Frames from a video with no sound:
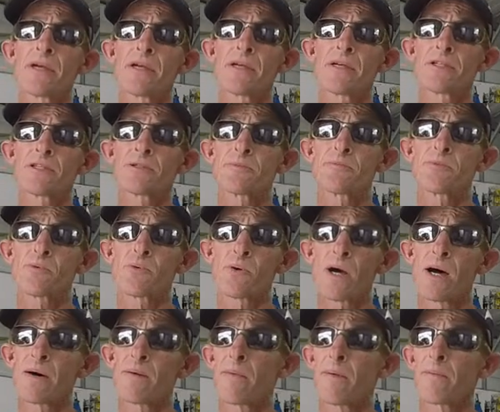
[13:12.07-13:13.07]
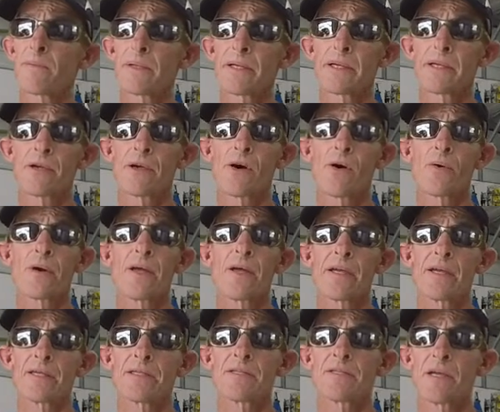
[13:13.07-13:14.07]
It's probably going,
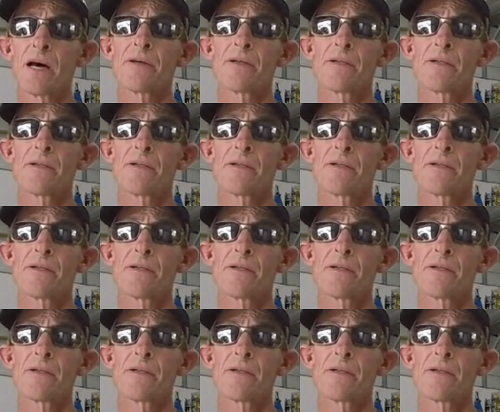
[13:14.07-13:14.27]
it's